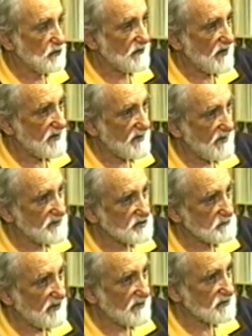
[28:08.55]
with that
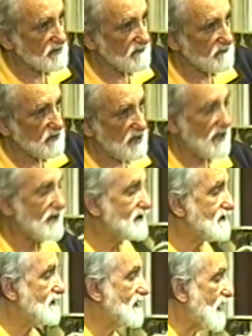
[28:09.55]
aspect of
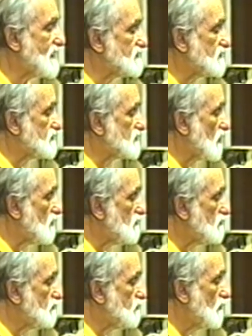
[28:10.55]
reality, has its
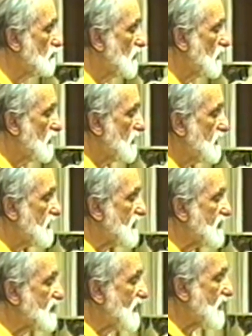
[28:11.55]
own
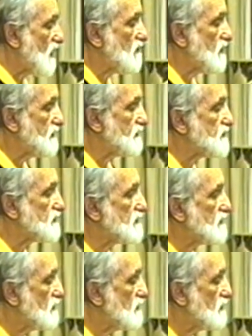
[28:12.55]
inherent